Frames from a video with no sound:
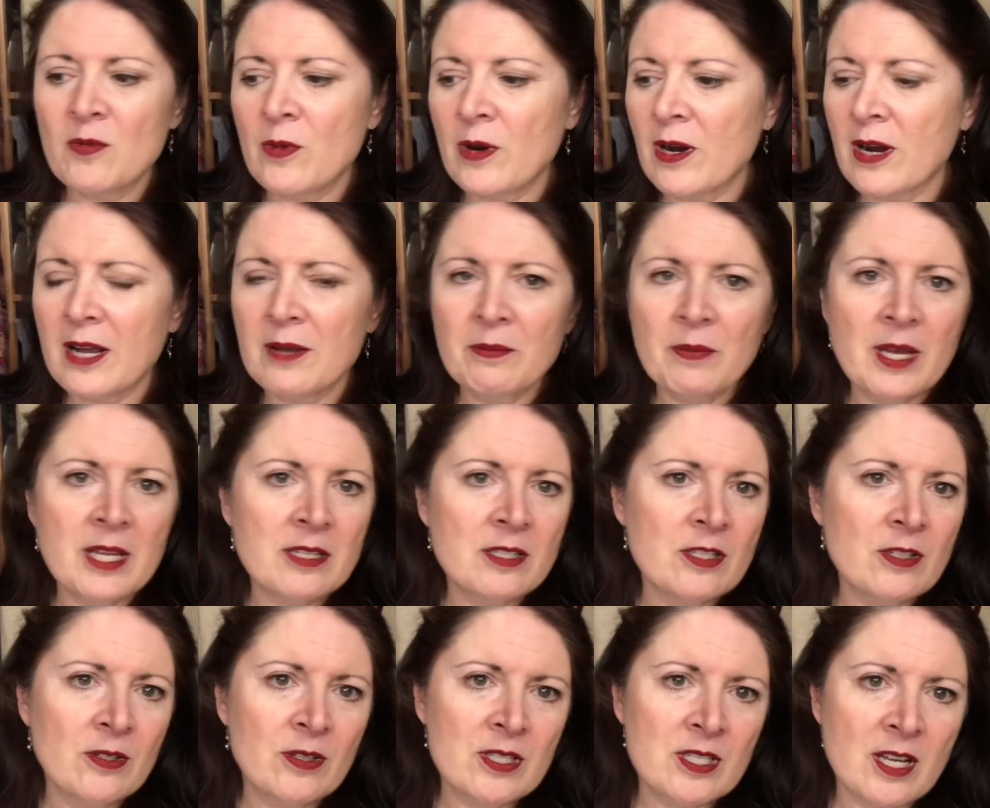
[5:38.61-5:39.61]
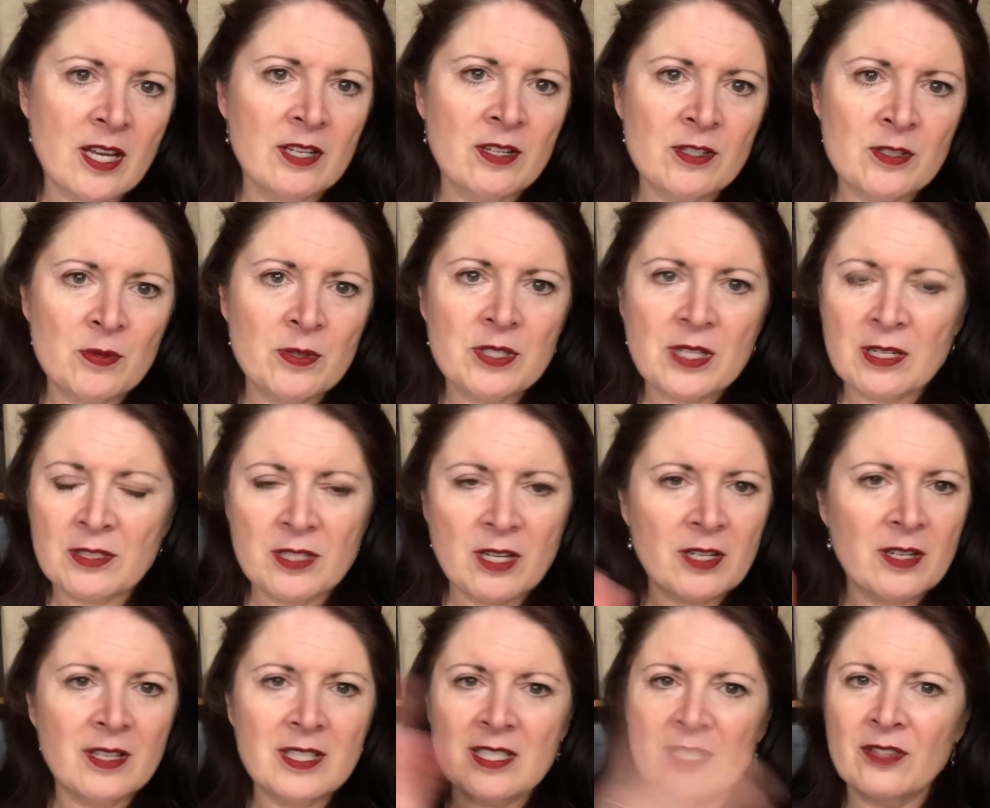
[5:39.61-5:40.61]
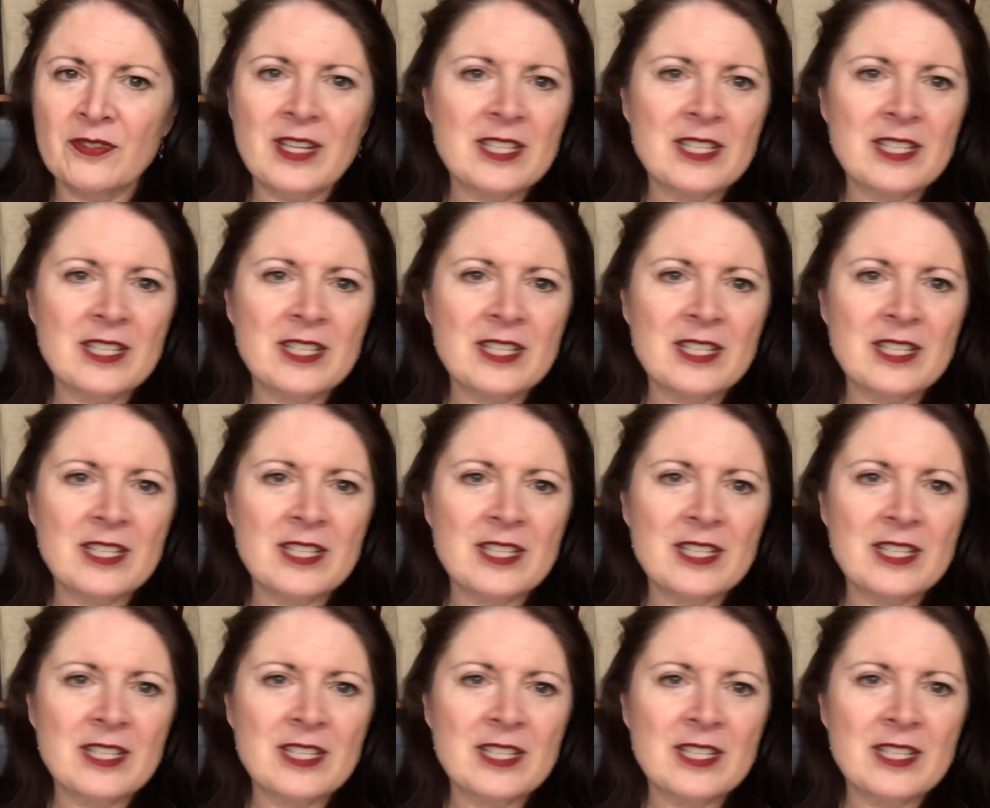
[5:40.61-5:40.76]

where I met two designers, which I'll talk, it's a,